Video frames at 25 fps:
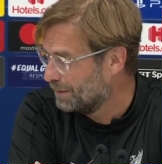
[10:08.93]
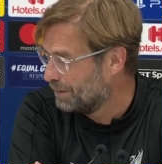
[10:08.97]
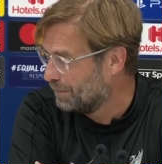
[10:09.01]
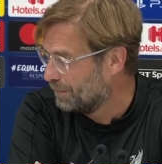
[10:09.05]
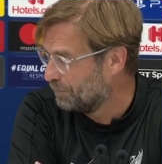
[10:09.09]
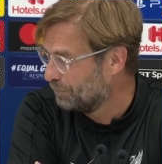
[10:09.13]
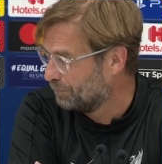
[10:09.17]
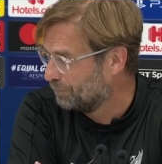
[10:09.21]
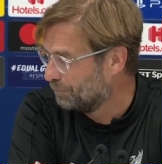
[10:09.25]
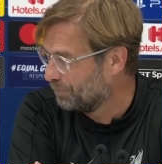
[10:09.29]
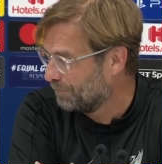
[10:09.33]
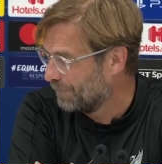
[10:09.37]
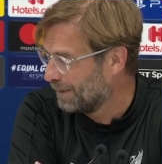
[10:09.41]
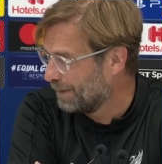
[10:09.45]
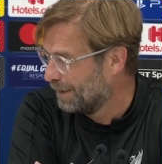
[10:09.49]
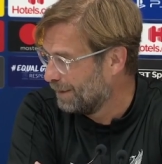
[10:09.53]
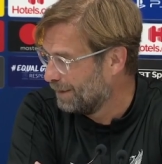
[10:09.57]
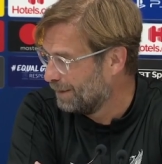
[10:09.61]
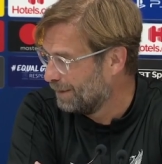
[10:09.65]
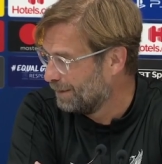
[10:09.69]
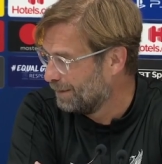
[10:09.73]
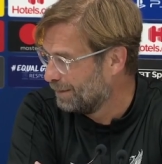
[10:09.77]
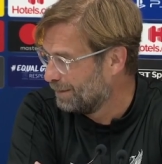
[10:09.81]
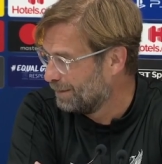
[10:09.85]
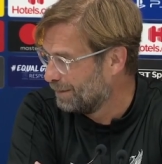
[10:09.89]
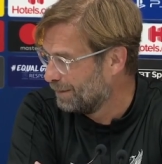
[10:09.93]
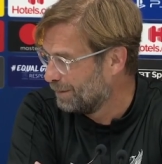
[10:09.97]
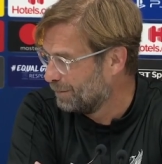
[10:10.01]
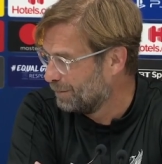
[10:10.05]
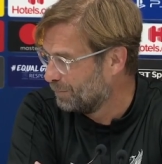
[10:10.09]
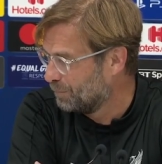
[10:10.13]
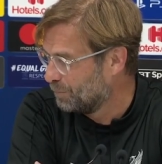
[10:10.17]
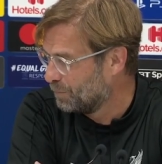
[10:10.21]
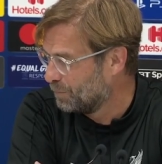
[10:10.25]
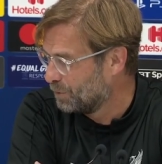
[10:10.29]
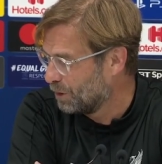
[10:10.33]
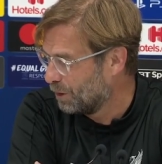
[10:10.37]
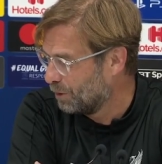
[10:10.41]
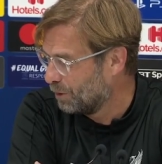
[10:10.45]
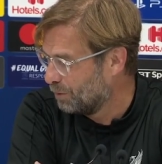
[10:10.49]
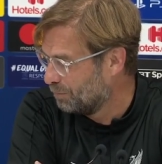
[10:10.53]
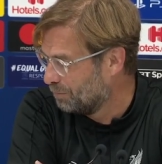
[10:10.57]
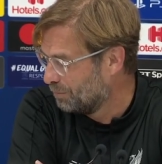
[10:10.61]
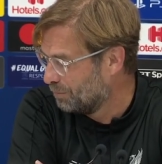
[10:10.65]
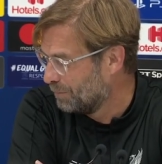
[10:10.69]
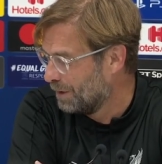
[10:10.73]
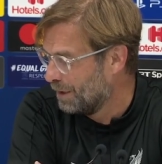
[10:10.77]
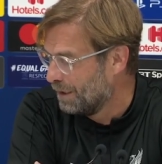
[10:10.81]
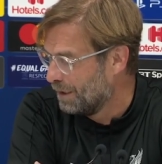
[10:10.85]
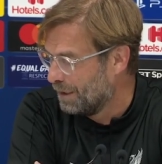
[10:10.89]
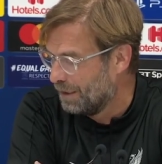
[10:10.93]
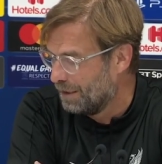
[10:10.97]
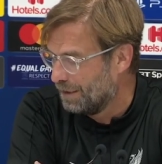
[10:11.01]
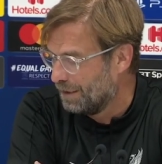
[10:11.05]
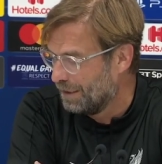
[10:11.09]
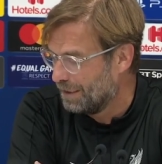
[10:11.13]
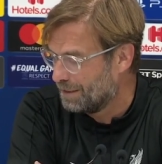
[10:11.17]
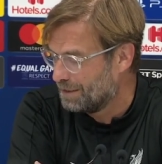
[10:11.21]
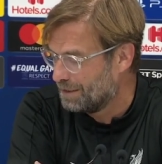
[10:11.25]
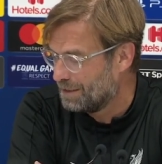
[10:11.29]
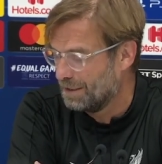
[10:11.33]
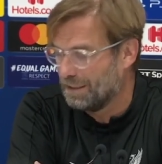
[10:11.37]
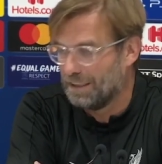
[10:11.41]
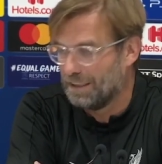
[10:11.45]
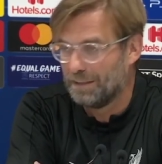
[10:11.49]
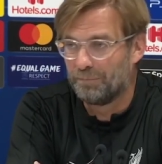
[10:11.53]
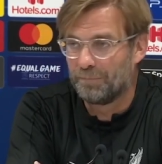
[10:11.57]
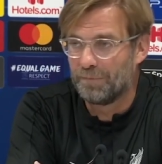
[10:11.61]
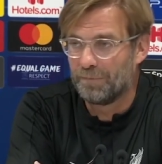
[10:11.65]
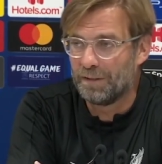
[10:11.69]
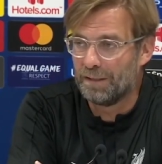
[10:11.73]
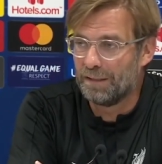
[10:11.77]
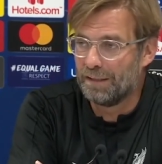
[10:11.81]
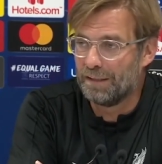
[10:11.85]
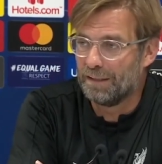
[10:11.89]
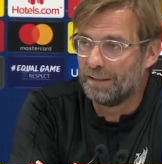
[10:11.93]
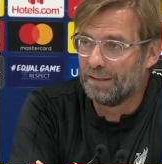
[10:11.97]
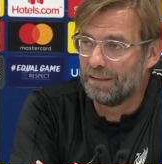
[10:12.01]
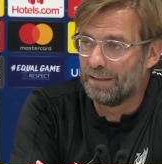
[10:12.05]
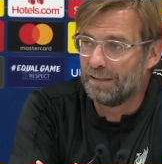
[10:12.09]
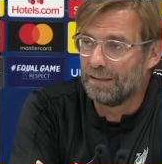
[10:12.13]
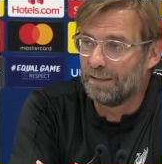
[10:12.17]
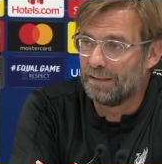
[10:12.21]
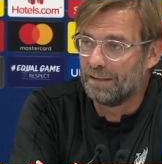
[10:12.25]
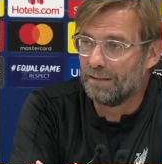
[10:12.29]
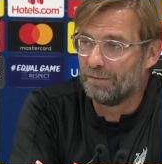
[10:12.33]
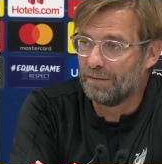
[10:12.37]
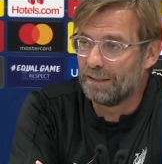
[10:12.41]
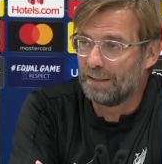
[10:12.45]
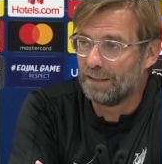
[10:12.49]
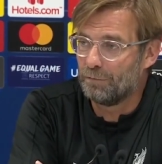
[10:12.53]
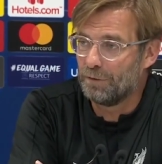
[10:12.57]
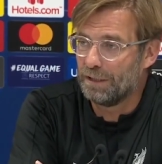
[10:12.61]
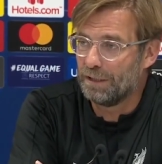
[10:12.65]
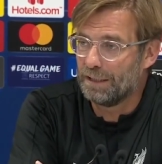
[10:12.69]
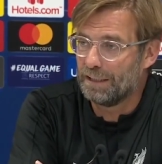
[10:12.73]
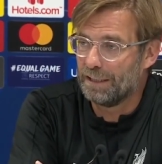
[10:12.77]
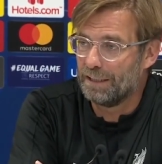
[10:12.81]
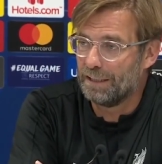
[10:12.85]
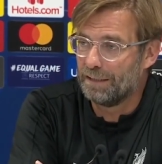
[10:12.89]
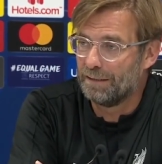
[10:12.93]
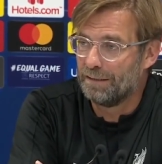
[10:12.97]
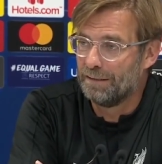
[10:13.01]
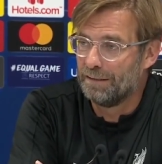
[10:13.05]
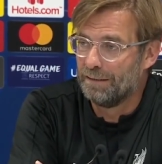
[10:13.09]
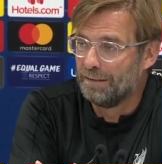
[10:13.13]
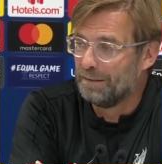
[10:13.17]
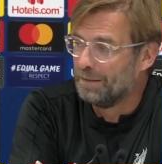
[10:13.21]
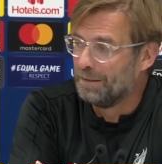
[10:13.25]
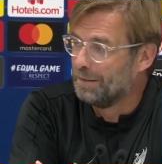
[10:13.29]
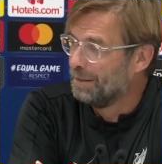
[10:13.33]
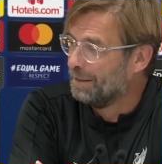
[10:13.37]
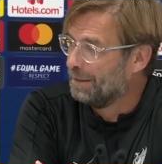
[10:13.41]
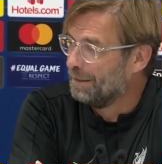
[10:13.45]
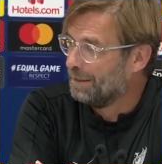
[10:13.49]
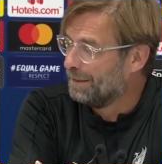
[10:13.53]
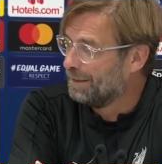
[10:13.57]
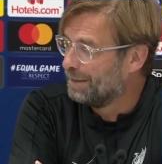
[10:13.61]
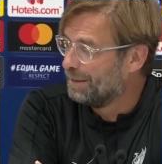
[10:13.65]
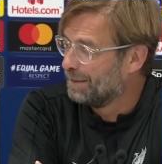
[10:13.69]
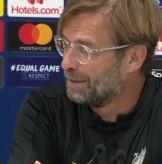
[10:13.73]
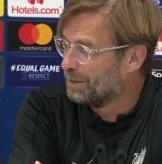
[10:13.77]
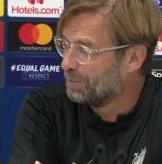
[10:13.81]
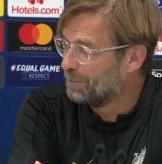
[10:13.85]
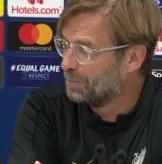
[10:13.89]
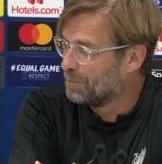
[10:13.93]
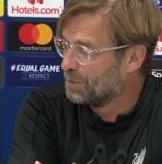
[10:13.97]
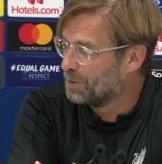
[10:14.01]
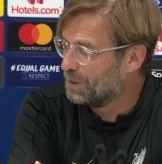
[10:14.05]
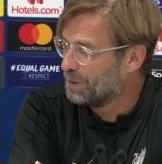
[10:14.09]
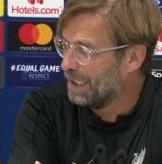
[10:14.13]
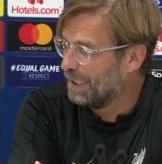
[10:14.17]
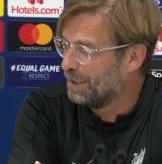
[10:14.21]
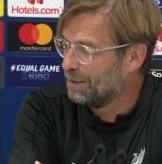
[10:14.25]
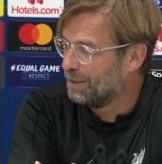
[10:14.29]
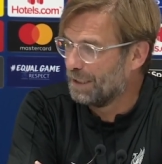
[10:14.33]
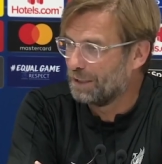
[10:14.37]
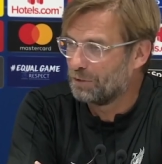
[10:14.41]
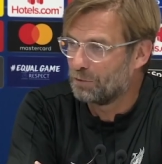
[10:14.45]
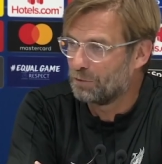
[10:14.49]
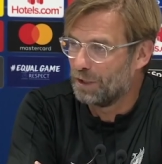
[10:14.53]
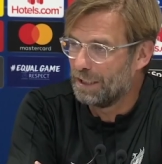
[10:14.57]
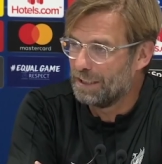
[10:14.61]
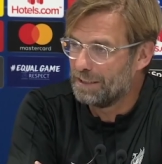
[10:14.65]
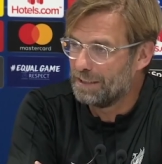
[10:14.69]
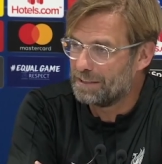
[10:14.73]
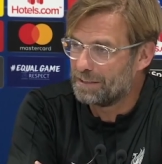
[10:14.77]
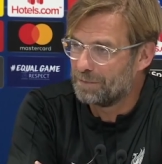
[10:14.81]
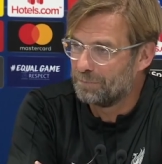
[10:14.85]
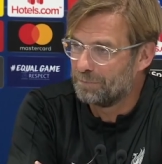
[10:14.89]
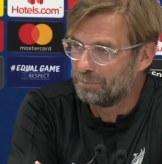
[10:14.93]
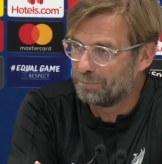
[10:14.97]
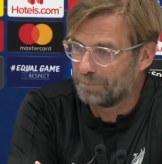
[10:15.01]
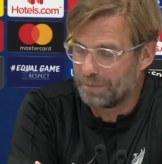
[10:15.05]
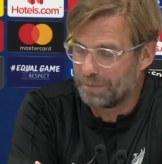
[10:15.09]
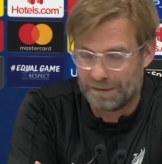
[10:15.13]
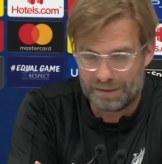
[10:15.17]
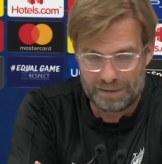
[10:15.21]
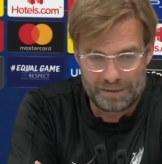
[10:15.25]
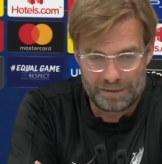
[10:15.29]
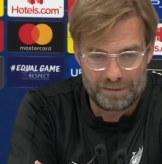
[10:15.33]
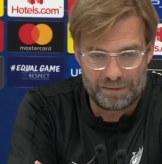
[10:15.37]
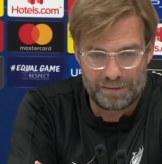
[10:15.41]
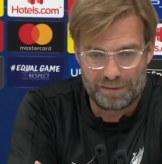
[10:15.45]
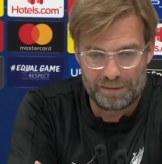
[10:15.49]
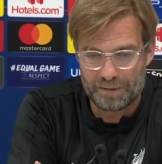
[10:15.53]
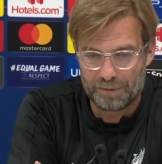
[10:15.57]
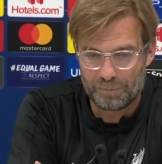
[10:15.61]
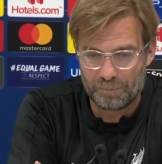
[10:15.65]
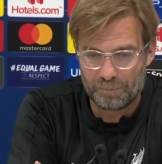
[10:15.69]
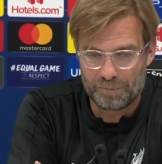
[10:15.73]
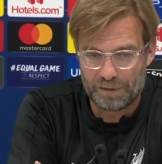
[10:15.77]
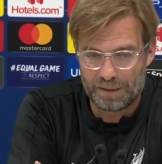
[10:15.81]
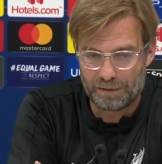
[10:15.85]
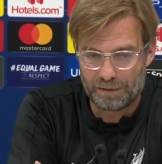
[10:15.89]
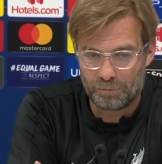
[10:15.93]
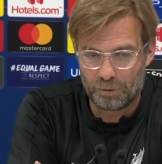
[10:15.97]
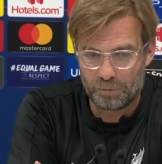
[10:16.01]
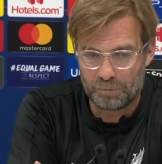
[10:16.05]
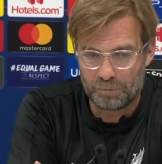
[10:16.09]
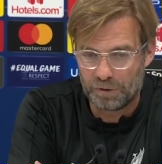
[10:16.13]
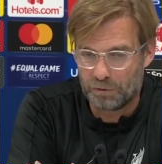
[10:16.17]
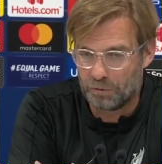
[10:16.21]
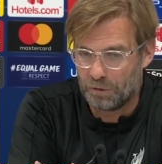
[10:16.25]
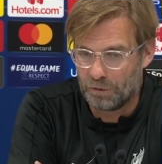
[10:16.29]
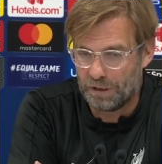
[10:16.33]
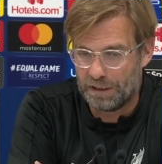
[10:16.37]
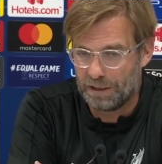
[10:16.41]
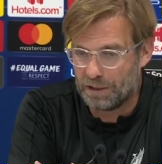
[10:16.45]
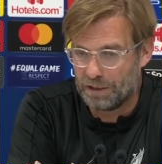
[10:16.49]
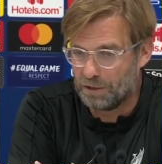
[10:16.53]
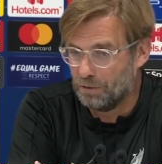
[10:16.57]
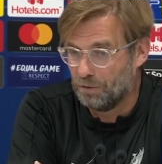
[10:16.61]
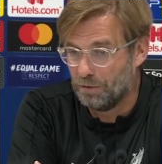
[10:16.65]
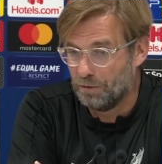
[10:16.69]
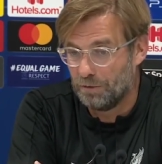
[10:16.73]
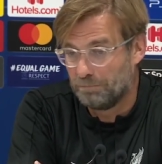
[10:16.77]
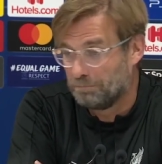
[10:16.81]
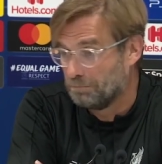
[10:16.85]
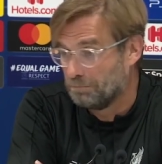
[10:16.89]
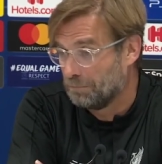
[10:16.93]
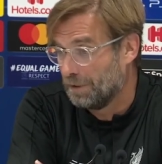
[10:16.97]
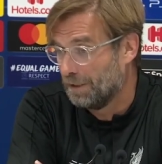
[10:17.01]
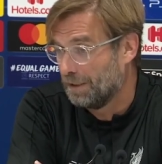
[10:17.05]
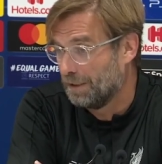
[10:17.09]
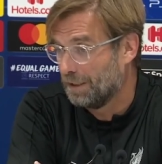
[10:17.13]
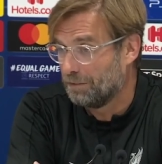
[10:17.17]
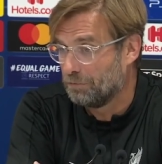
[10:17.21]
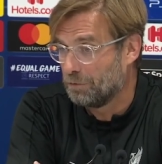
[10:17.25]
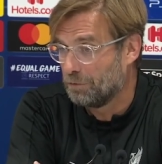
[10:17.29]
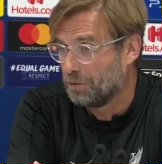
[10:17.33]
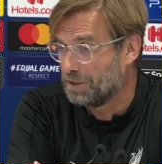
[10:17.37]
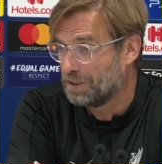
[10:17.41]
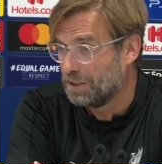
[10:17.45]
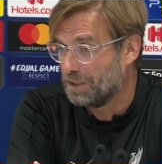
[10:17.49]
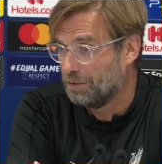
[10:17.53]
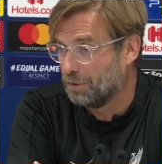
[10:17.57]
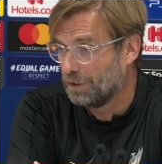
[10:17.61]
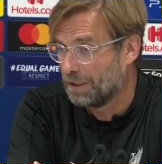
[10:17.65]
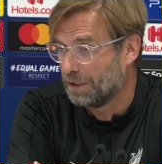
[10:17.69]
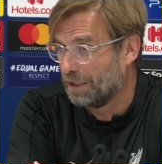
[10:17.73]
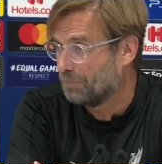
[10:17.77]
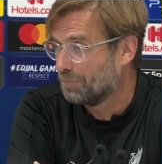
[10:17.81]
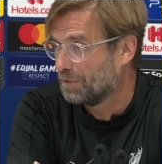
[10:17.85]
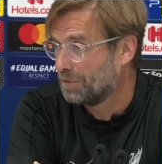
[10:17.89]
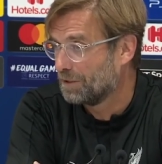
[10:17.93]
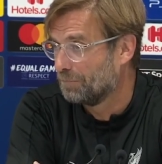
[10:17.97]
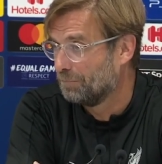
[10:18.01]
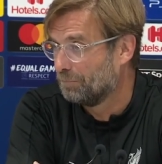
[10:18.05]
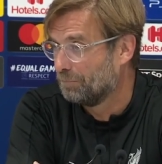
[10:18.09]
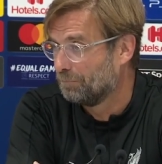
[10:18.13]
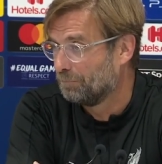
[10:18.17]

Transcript: Um, and um, so let's see, and uh, that we can um, stay in that race, and um, that would be really cool. And then we'll see what happens.